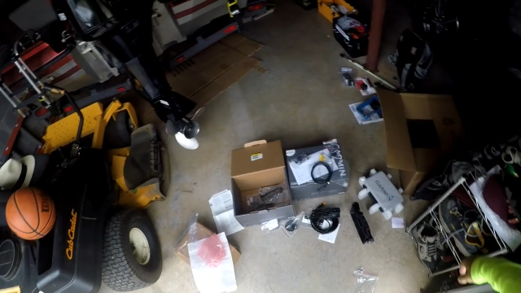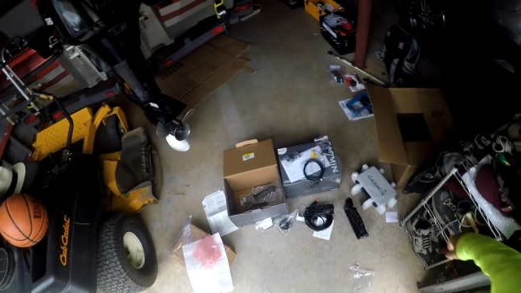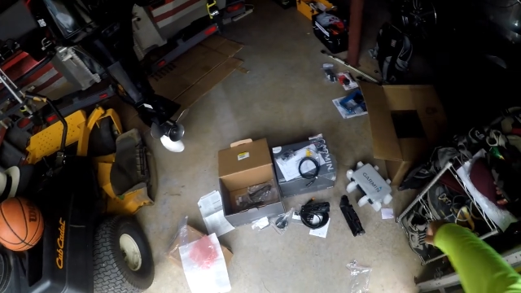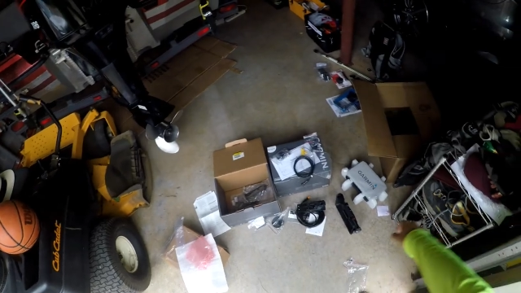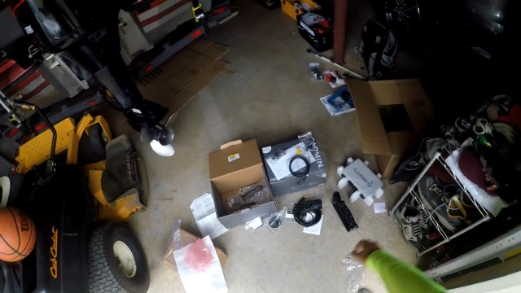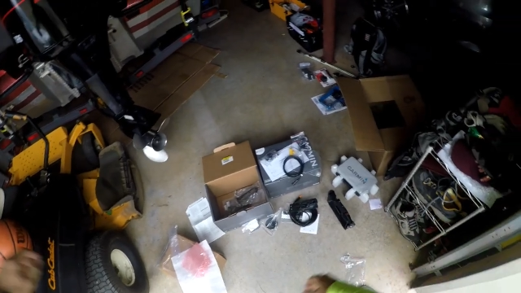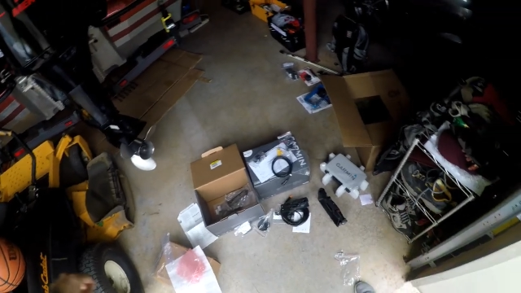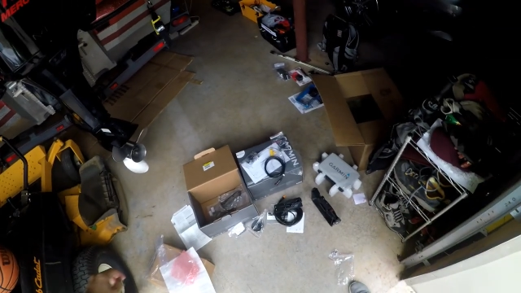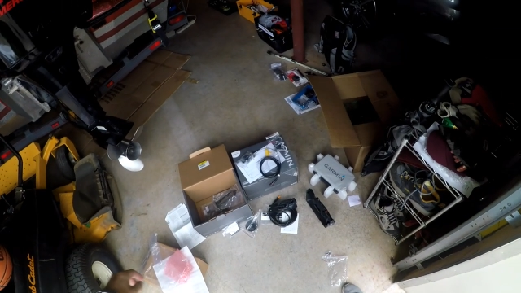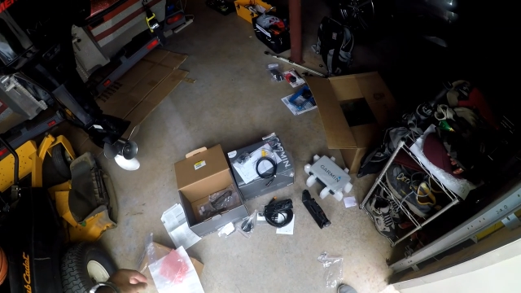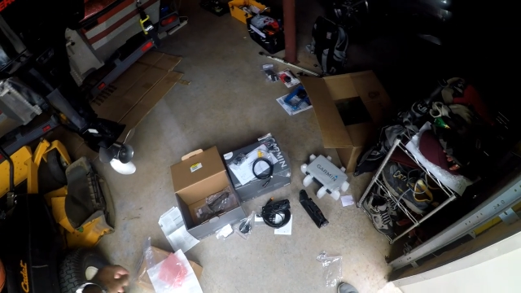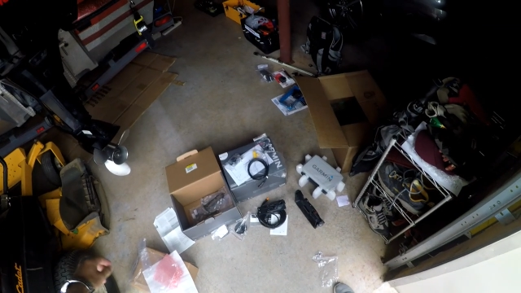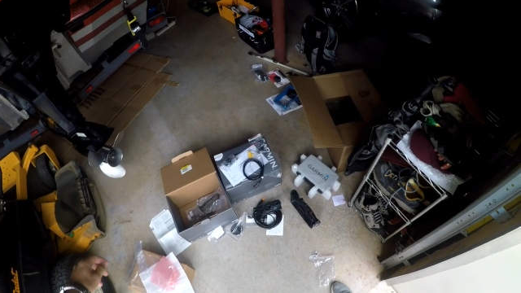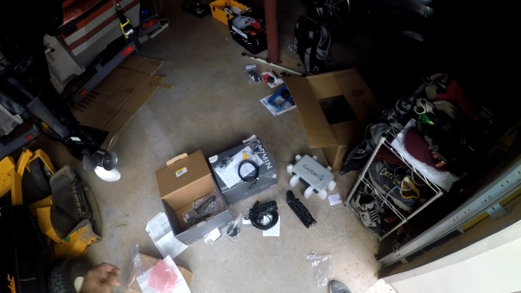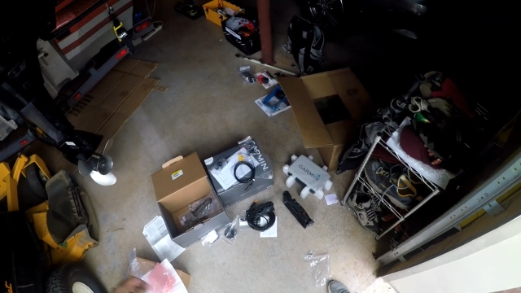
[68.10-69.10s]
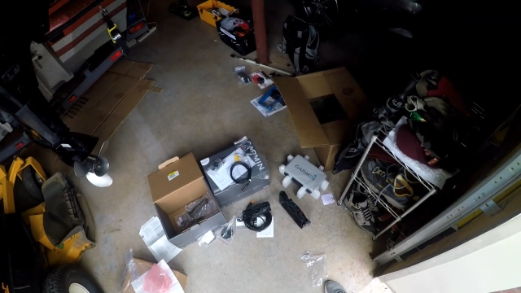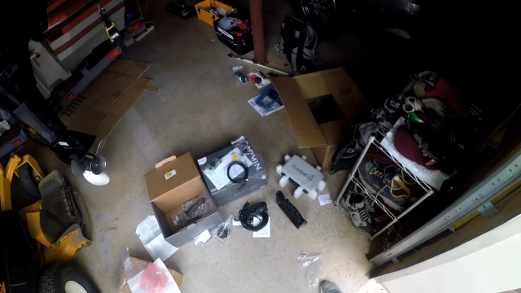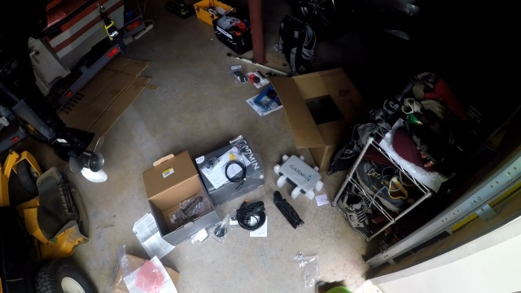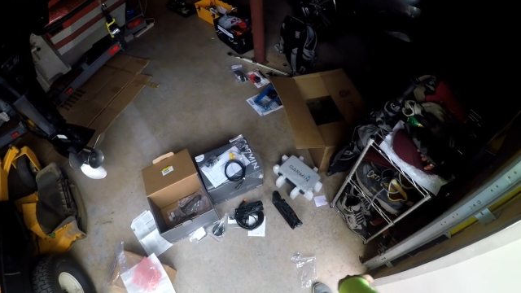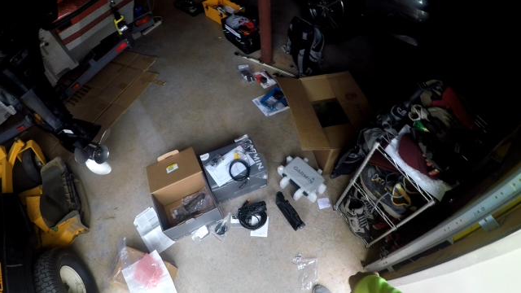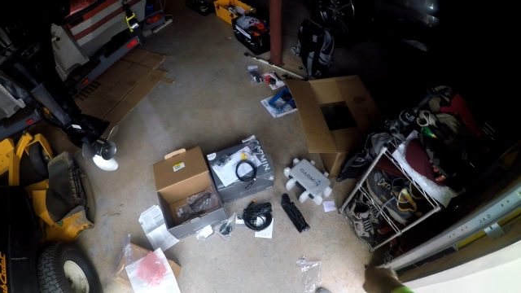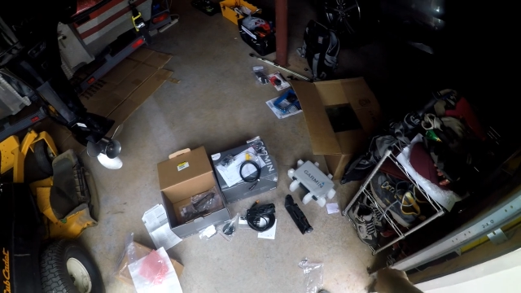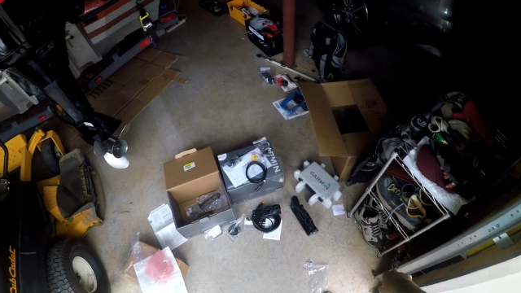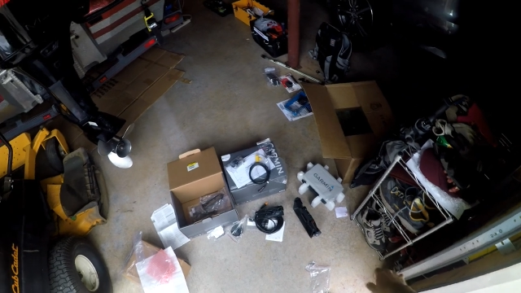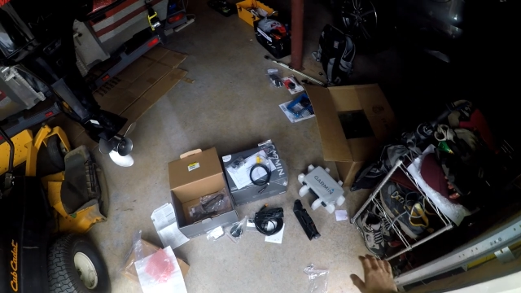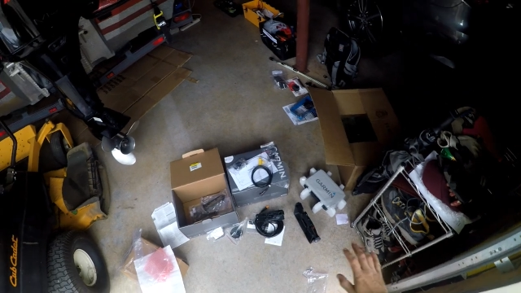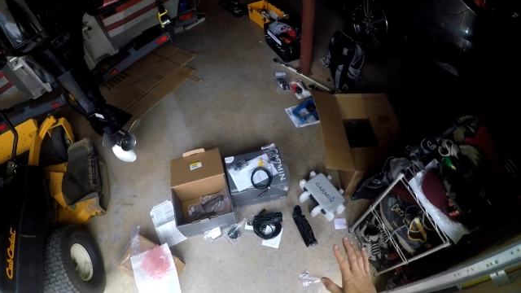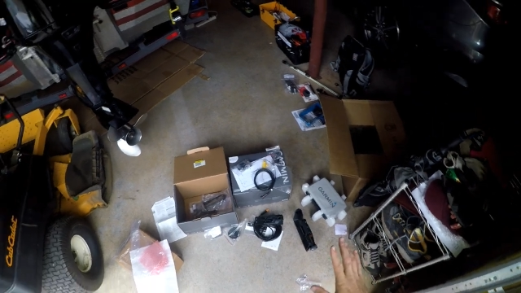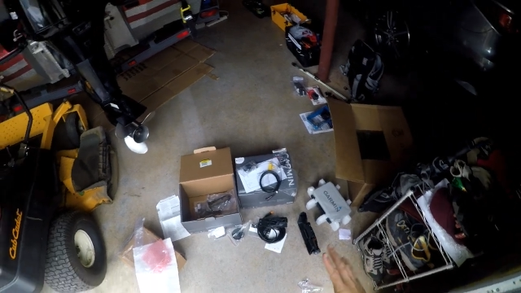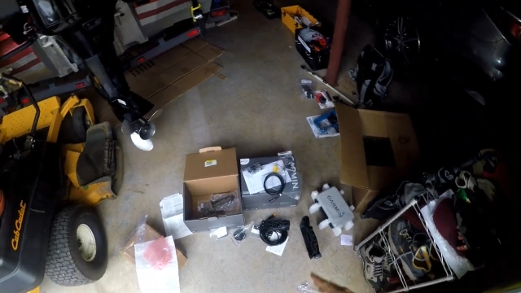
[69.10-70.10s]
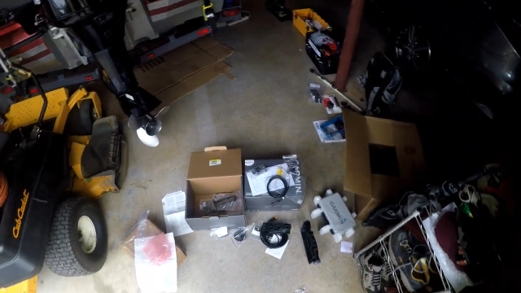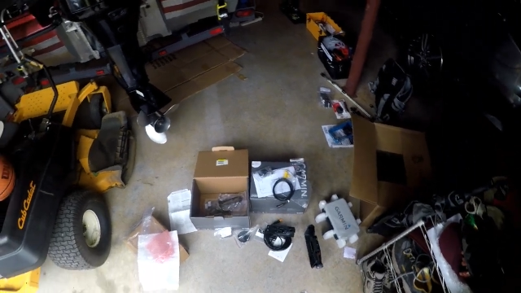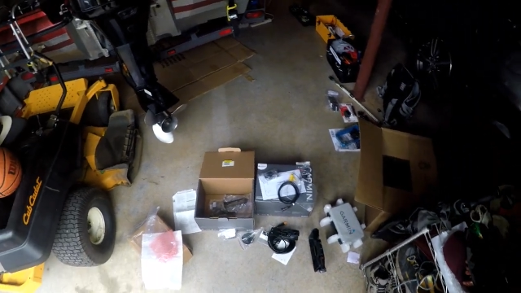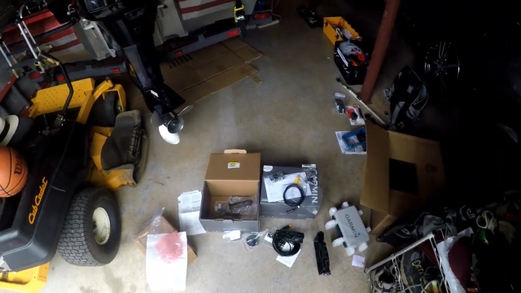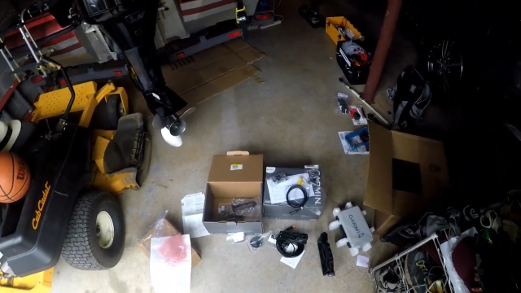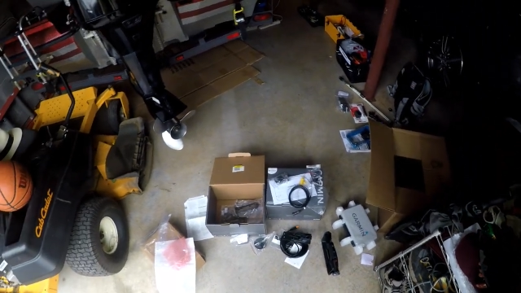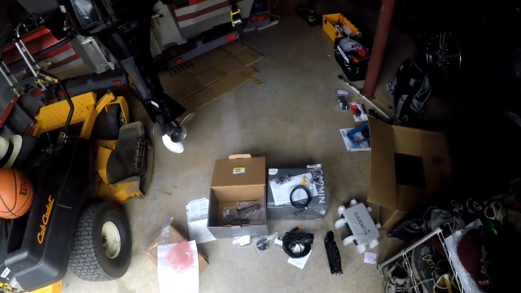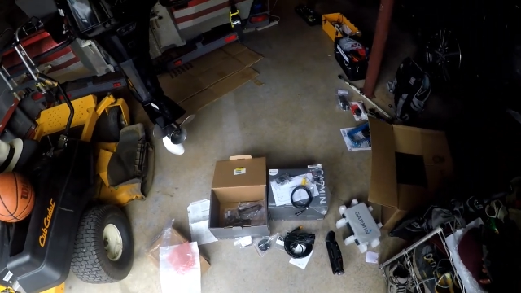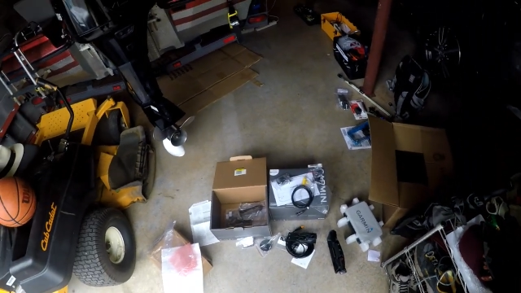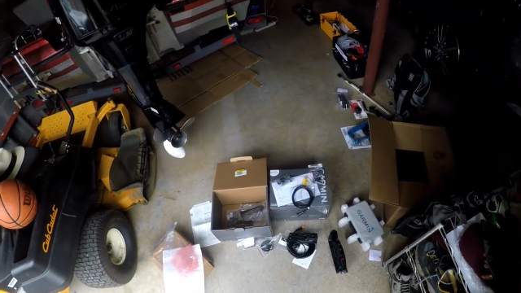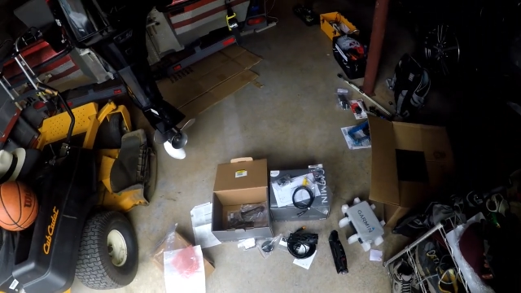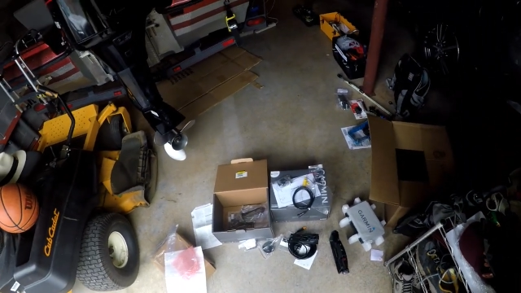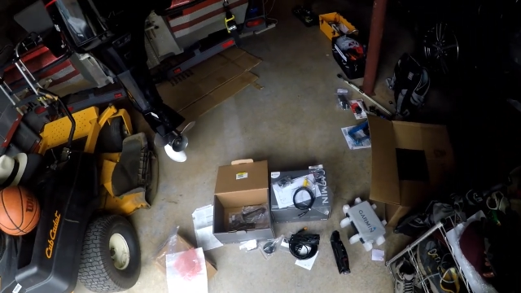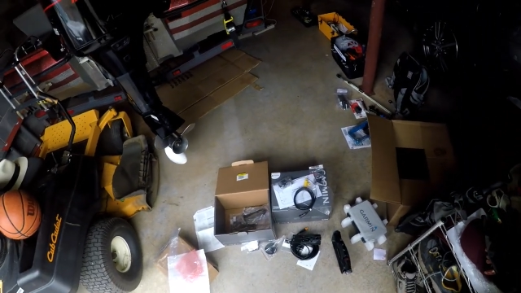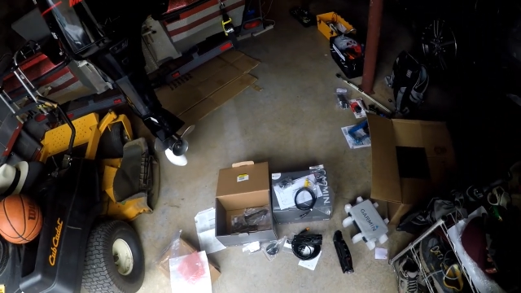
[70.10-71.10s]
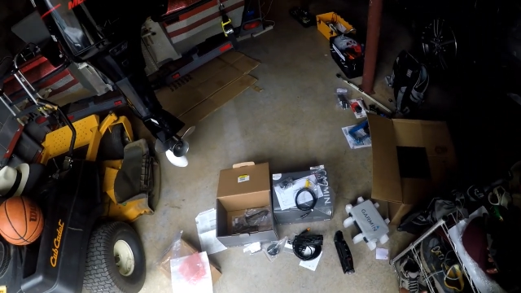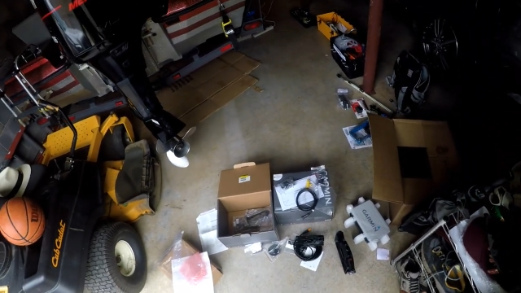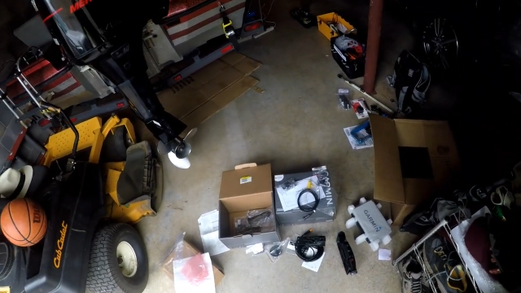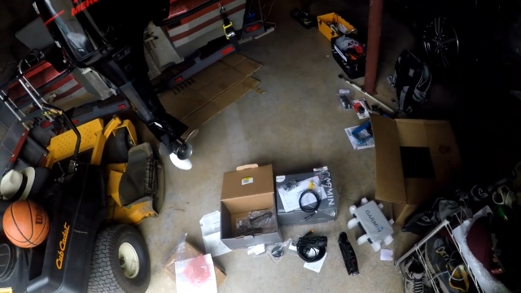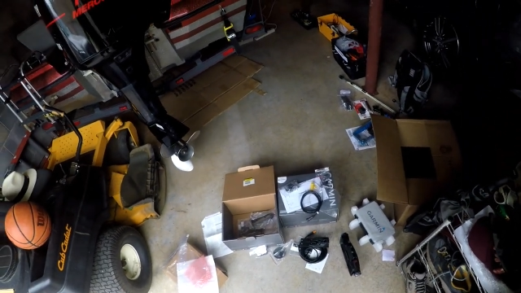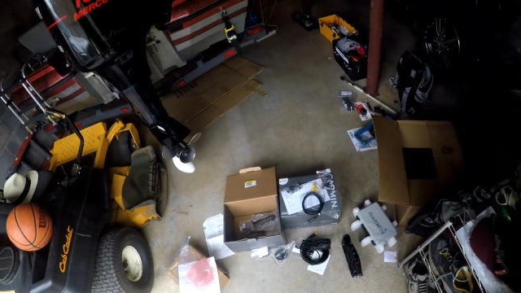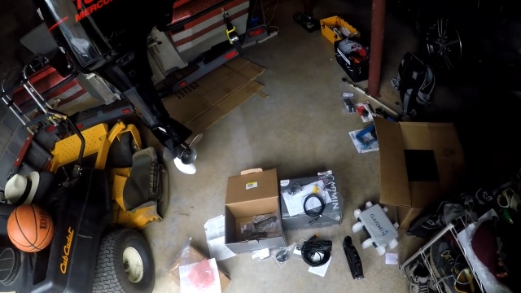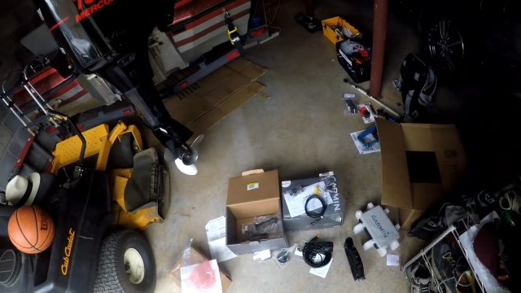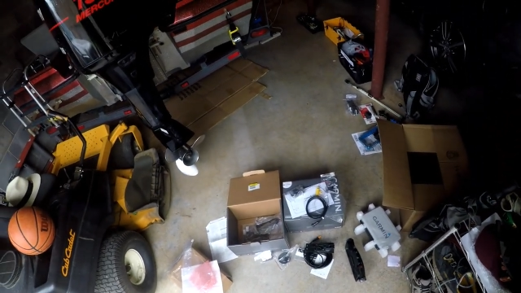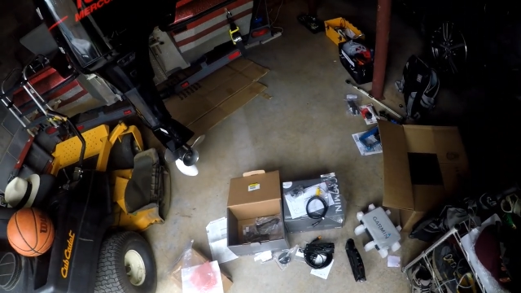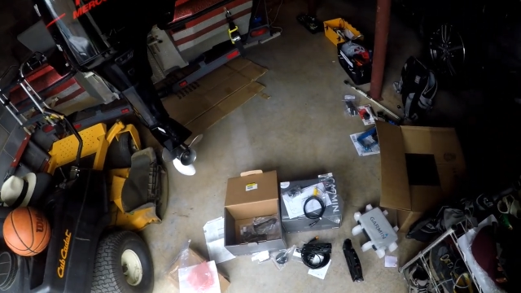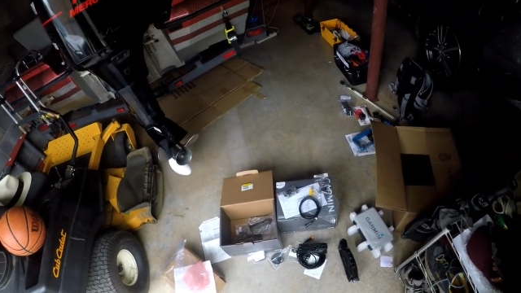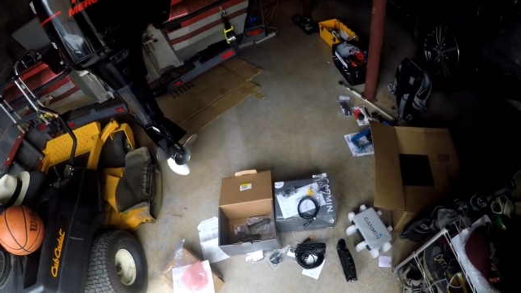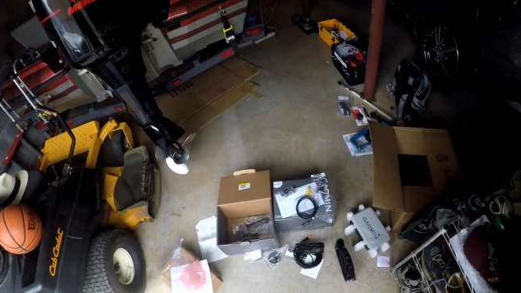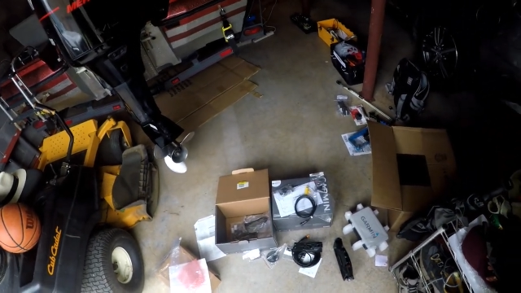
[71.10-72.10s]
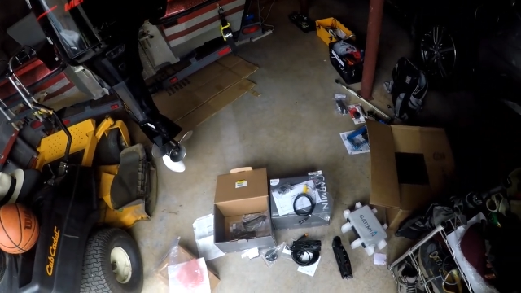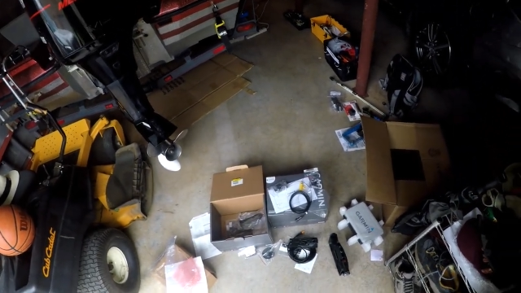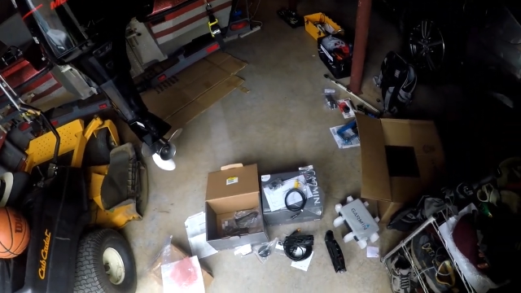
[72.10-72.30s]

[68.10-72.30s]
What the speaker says: No face is visible, so there are no lips to read.